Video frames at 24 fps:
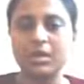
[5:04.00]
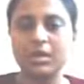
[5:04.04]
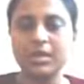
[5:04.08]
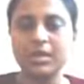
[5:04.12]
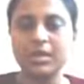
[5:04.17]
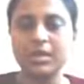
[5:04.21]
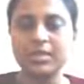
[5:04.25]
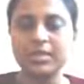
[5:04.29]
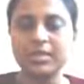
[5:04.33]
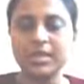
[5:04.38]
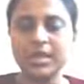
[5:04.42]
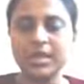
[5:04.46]

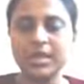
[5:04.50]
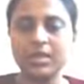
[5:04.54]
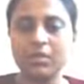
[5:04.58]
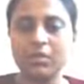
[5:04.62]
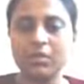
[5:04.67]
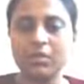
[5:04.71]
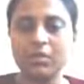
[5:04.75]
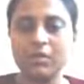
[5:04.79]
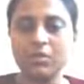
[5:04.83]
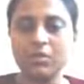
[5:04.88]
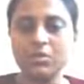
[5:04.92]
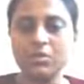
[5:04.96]
It can
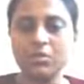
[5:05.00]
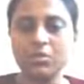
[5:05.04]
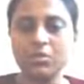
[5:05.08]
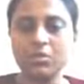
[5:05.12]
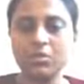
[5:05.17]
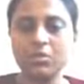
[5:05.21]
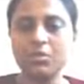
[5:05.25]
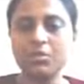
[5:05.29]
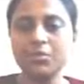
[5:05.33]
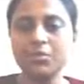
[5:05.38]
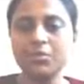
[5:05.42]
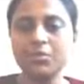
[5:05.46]

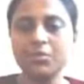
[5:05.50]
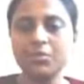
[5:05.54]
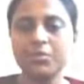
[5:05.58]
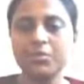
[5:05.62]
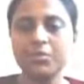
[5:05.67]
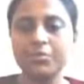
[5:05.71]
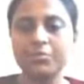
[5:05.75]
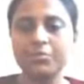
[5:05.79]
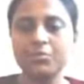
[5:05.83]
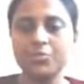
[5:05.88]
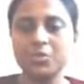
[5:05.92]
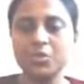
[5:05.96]
also
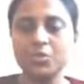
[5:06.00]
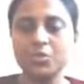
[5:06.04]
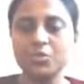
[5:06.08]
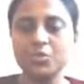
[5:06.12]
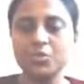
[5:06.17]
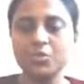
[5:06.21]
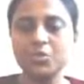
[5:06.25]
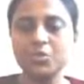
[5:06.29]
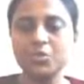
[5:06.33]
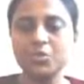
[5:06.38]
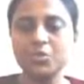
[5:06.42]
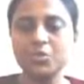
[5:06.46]

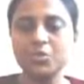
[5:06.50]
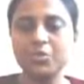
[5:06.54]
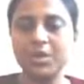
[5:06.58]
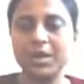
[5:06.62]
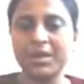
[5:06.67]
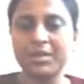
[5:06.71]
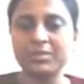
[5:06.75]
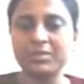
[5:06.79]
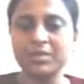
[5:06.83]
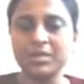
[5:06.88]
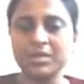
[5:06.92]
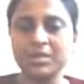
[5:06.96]
choose to
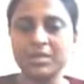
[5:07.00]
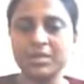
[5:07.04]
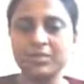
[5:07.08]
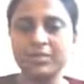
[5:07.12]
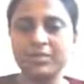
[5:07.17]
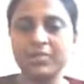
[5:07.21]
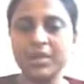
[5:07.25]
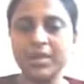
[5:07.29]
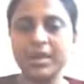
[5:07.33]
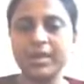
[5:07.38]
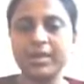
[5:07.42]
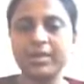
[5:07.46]

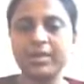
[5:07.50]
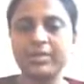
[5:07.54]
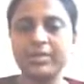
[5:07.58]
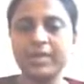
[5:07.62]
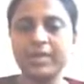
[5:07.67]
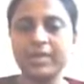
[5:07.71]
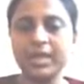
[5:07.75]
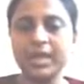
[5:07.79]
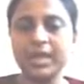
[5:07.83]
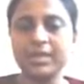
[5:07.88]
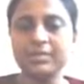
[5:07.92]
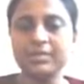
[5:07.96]
diversify
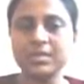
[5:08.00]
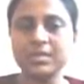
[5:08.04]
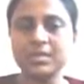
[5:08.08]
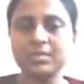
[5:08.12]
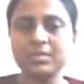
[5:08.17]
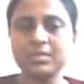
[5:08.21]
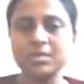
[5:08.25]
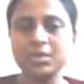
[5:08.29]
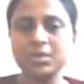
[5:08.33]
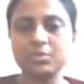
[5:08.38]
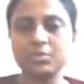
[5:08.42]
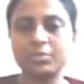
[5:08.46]
the
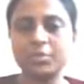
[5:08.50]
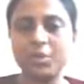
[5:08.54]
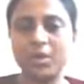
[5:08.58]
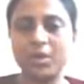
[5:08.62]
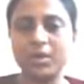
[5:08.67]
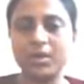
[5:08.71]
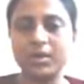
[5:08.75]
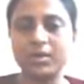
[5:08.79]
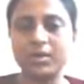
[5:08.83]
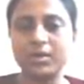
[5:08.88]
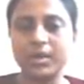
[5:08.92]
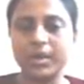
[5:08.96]
existing
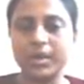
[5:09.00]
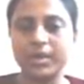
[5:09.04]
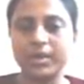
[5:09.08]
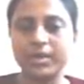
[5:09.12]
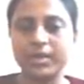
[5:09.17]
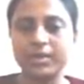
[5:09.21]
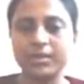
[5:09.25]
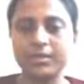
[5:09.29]
product line.